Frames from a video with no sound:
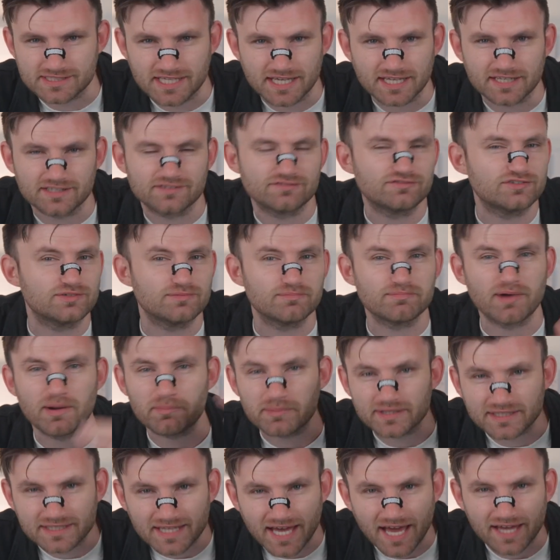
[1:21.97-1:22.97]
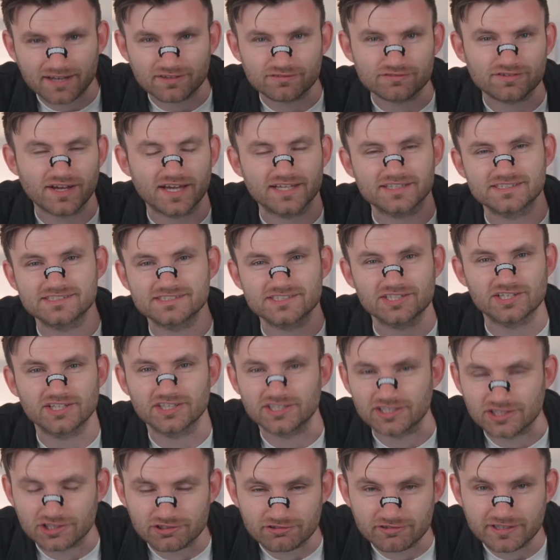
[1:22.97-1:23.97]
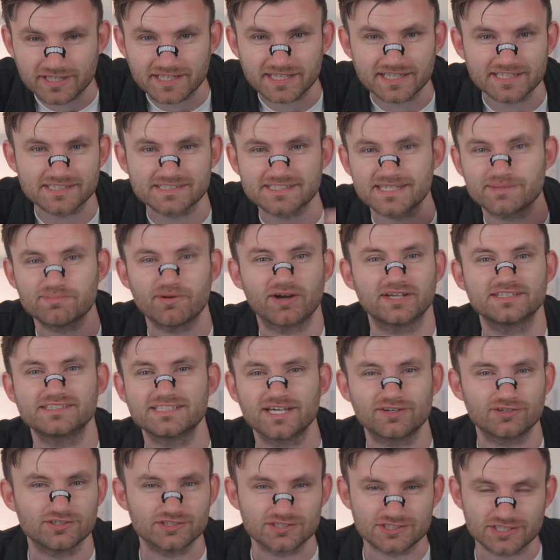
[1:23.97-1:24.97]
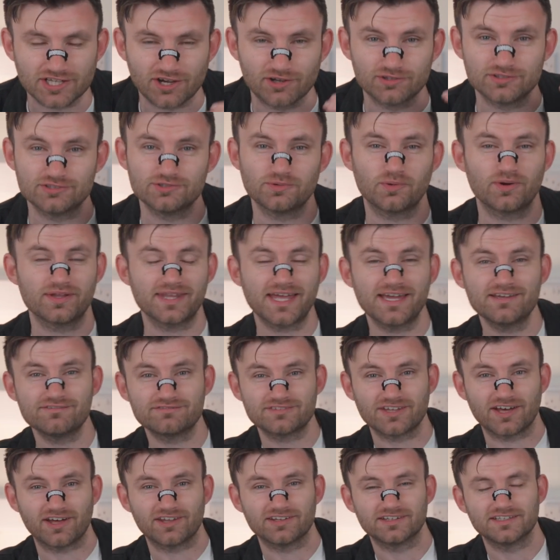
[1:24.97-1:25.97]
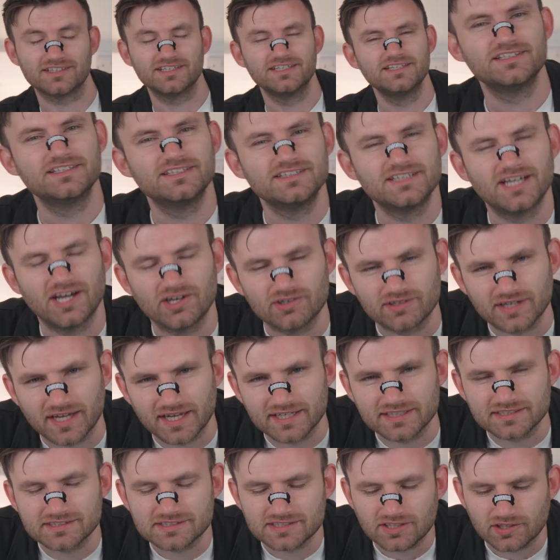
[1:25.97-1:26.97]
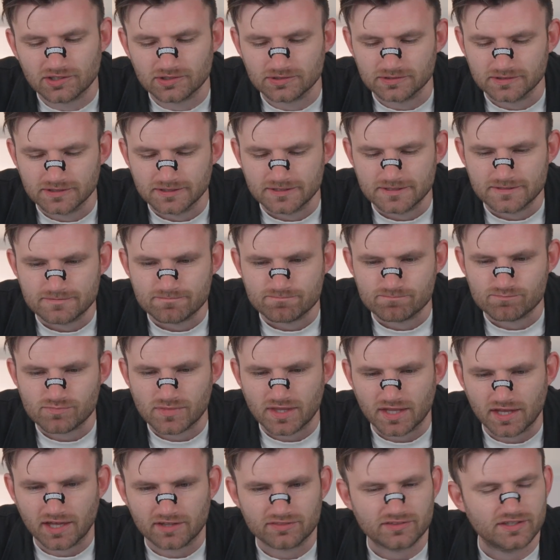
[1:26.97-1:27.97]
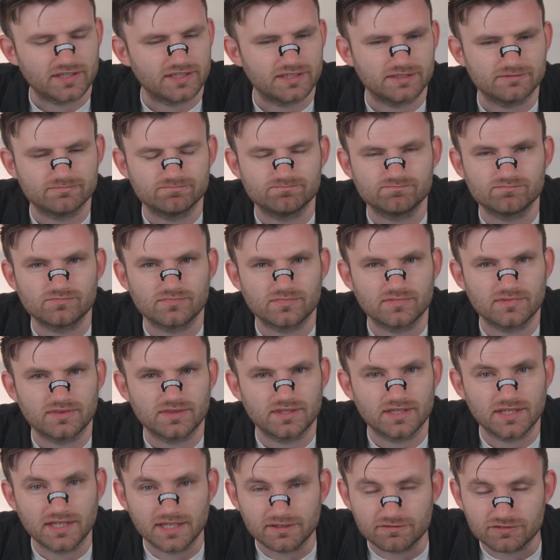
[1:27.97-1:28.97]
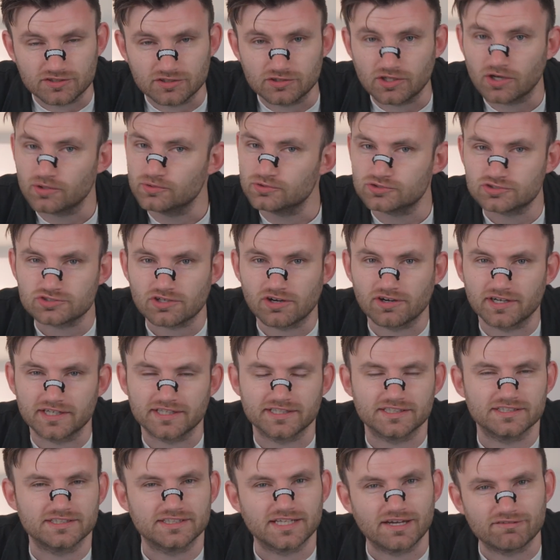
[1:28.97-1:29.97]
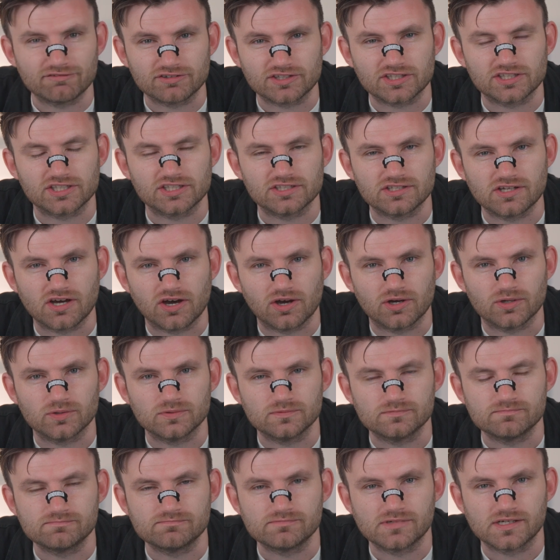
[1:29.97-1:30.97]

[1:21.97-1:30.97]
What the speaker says: If your mum and dad have had certain careers, they might tell you to go and do what they've done. Okay, so I think if you don't try it, you're never gonna know.